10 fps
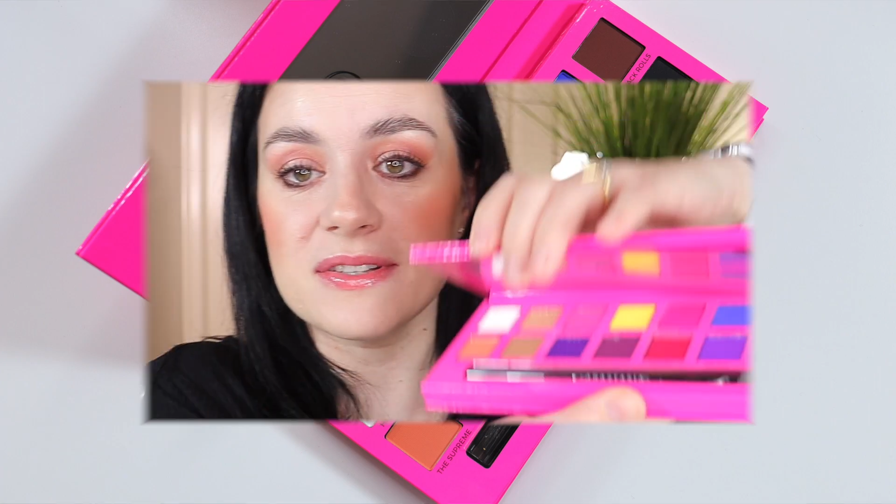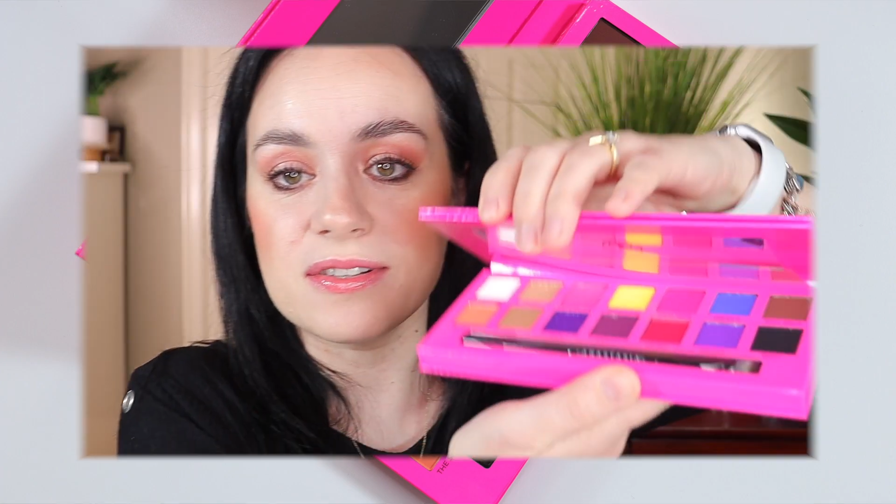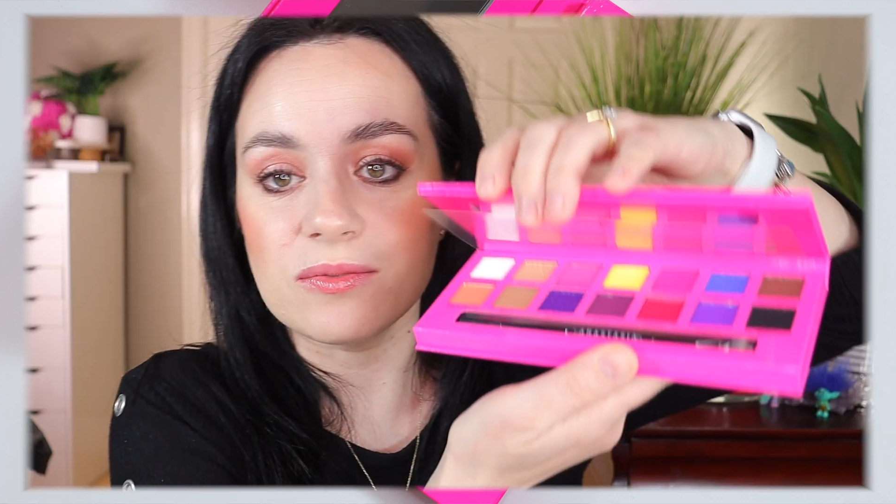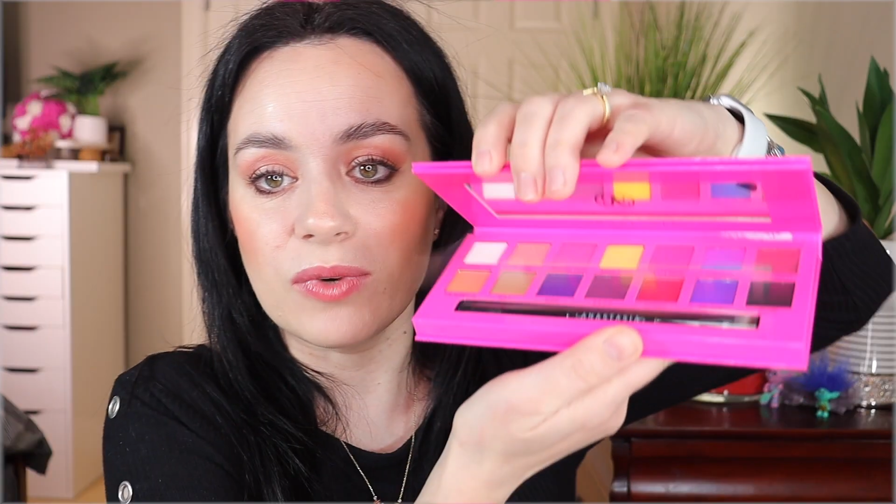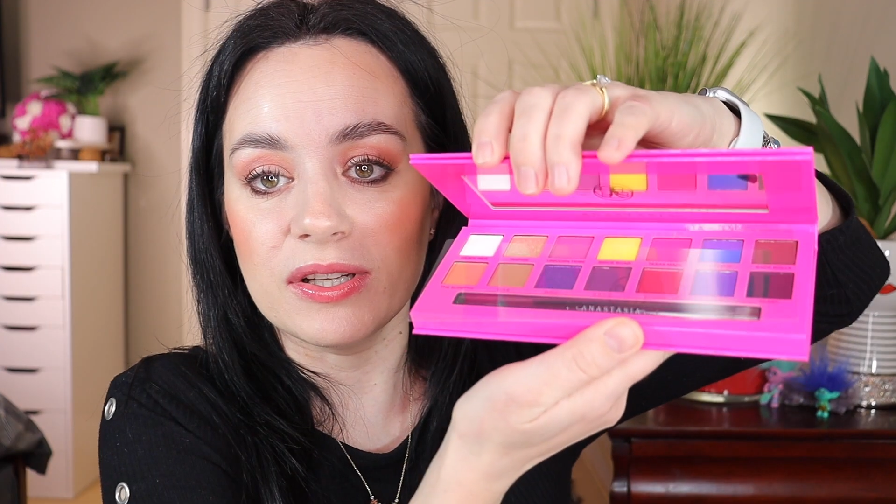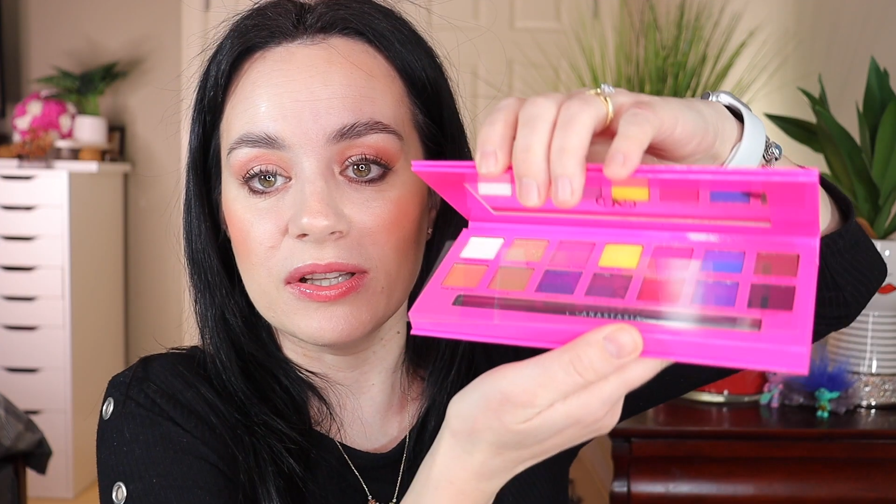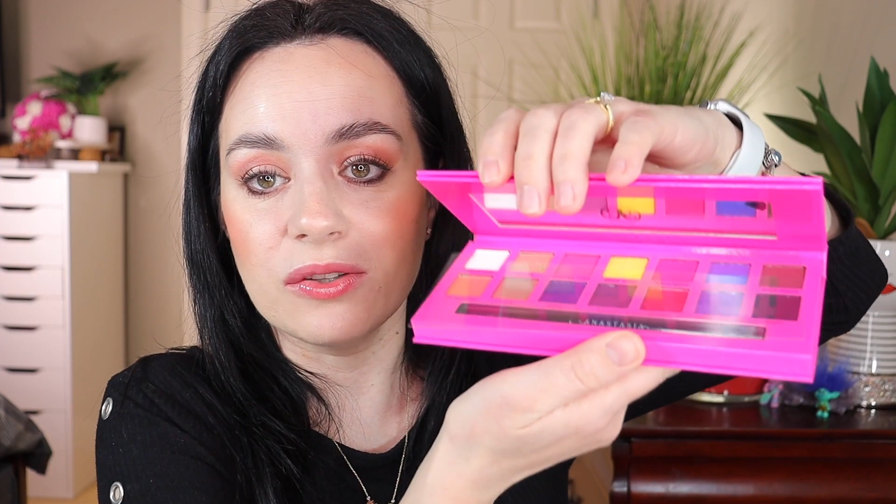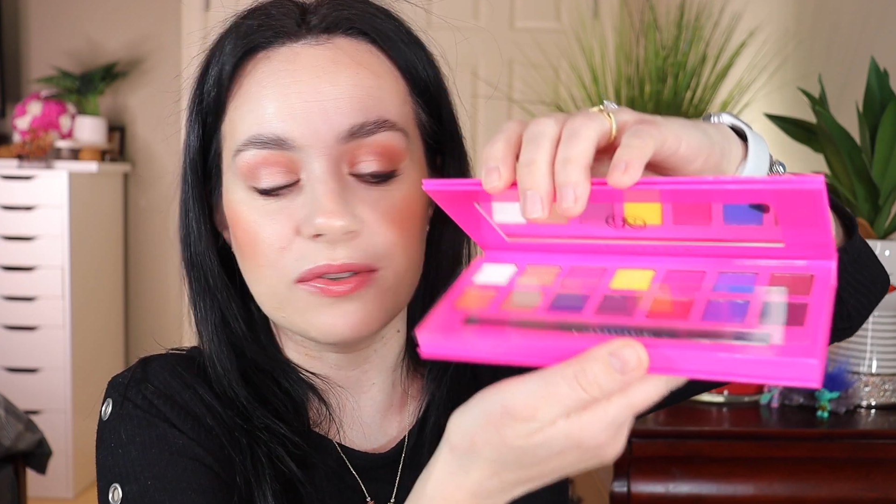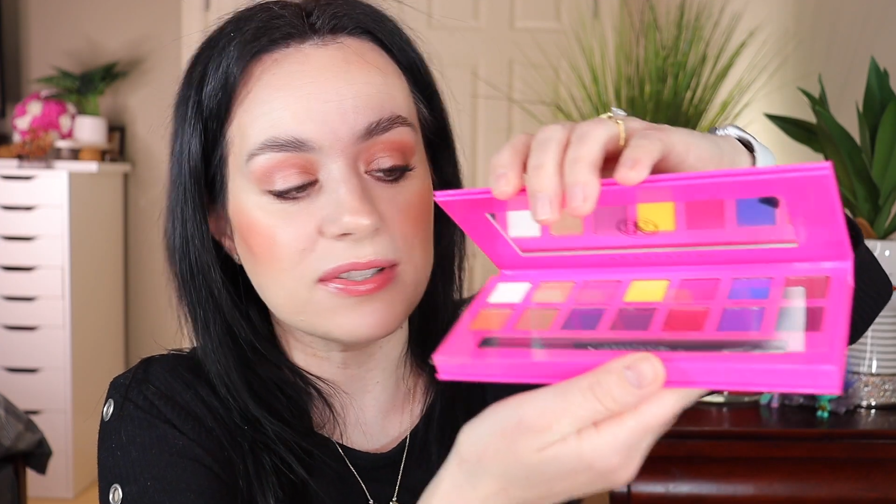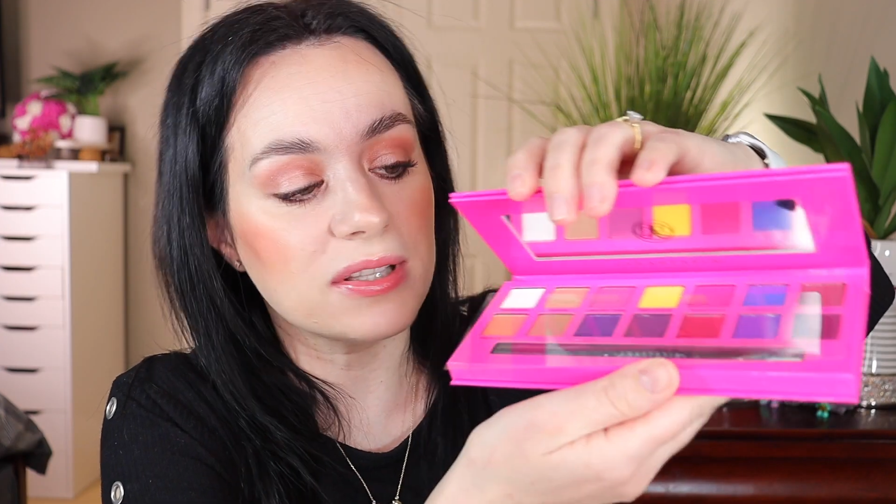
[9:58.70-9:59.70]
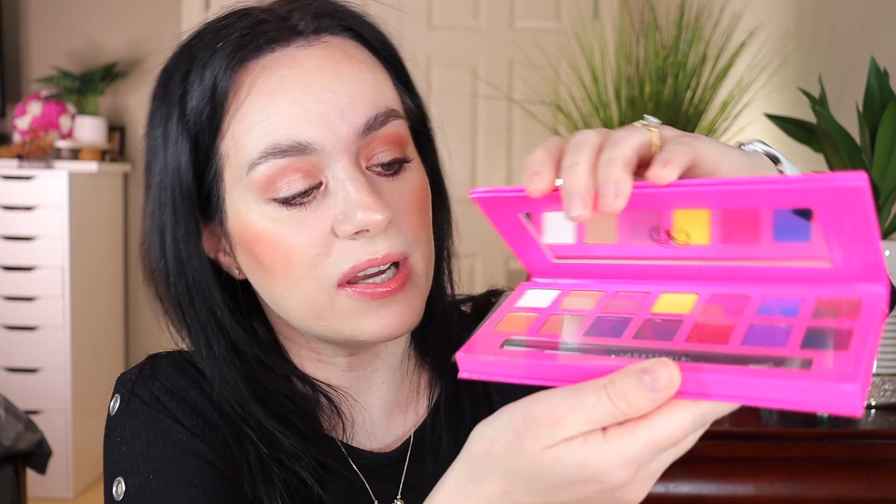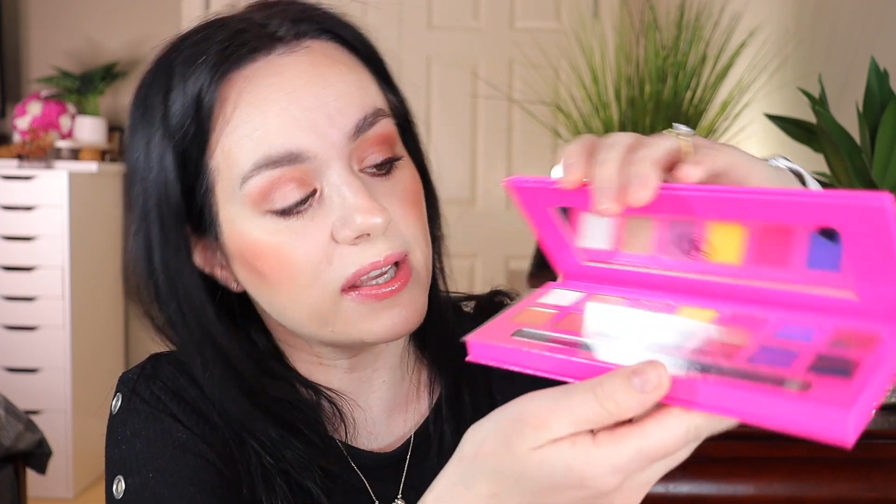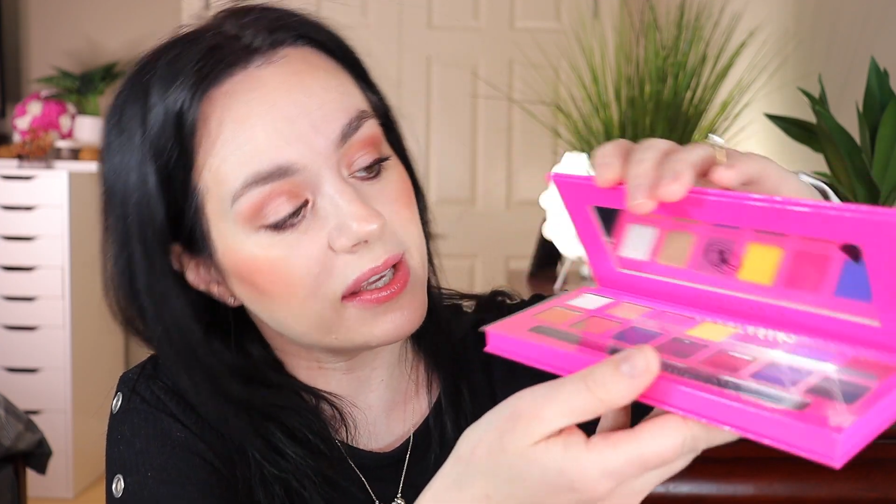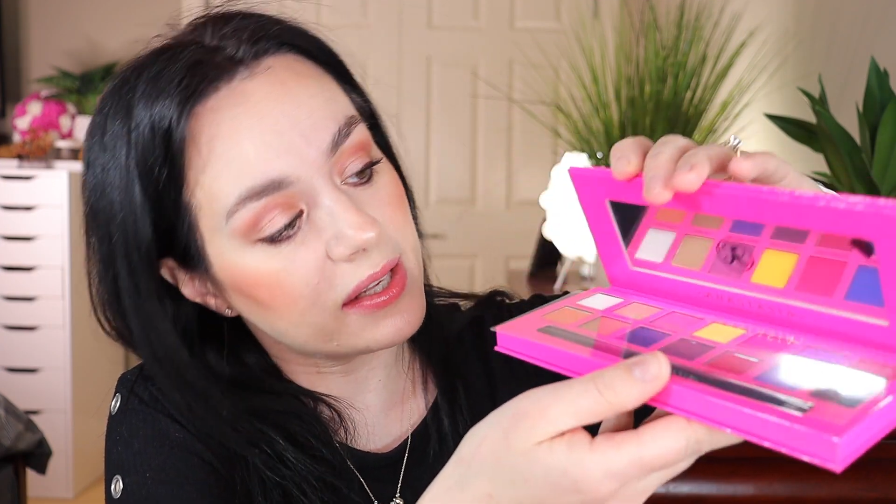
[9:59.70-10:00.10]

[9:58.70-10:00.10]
this is what it looks like.